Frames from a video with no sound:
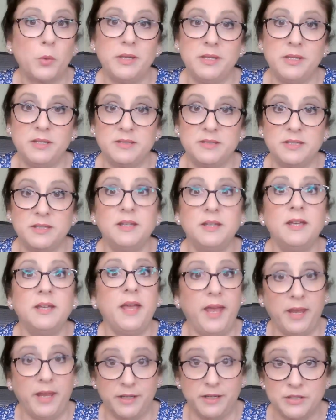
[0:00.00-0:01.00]
easy,
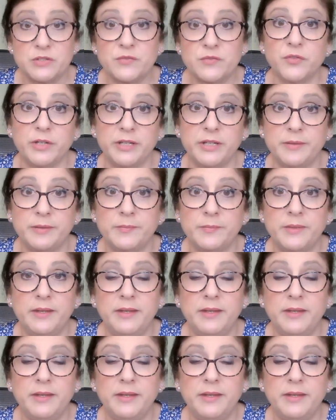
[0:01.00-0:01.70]
and it's free.